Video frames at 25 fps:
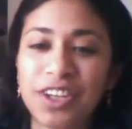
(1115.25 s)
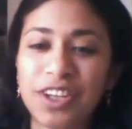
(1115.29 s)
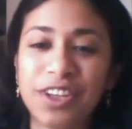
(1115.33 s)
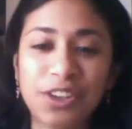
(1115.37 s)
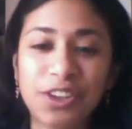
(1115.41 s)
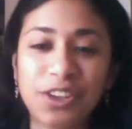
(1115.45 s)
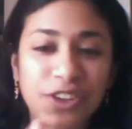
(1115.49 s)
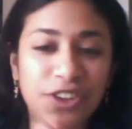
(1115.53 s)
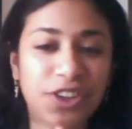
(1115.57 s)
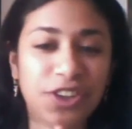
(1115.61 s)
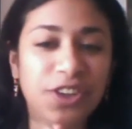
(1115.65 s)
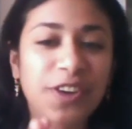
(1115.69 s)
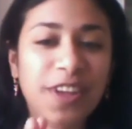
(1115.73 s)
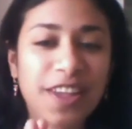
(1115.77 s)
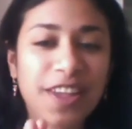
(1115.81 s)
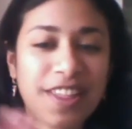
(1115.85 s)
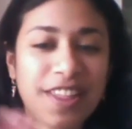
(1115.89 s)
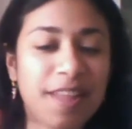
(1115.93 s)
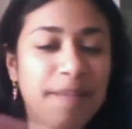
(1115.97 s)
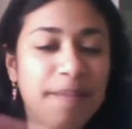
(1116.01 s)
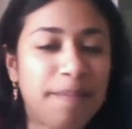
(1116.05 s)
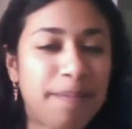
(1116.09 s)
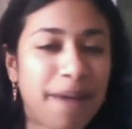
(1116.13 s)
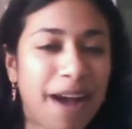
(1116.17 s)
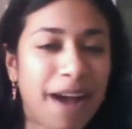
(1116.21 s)
you showed us
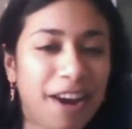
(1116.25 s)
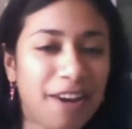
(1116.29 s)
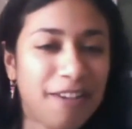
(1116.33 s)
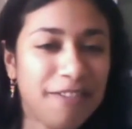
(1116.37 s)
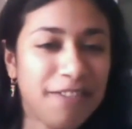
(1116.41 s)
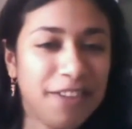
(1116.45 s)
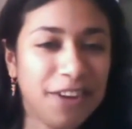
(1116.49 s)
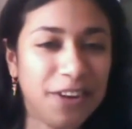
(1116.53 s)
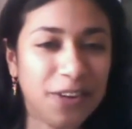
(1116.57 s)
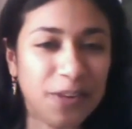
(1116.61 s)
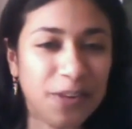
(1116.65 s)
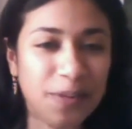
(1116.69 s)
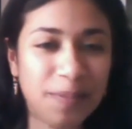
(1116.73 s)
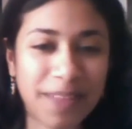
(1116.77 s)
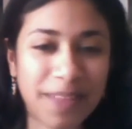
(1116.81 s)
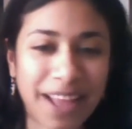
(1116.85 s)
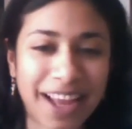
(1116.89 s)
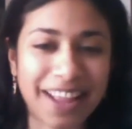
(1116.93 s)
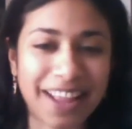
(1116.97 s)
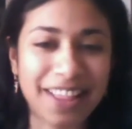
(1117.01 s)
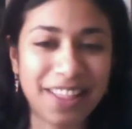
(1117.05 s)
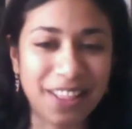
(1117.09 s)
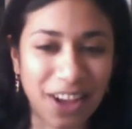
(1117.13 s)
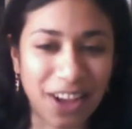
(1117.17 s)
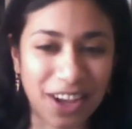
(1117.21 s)
the part of the room
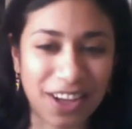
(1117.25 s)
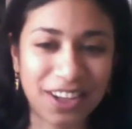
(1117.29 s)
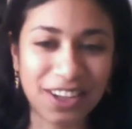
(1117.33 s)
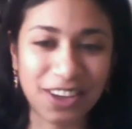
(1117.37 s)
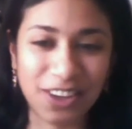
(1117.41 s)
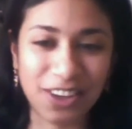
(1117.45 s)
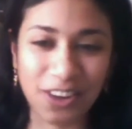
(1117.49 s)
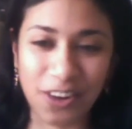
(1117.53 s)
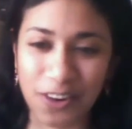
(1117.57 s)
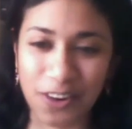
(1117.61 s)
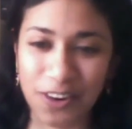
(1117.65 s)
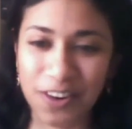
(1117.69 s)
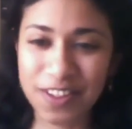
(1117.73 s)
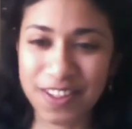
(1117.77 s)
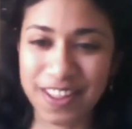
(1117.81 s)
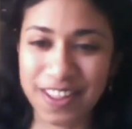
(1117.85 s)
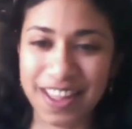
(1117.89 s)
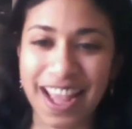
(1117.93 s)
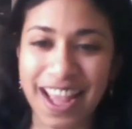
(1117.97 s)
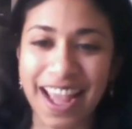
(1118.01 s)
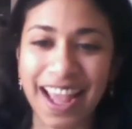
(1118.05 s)
that is not yours,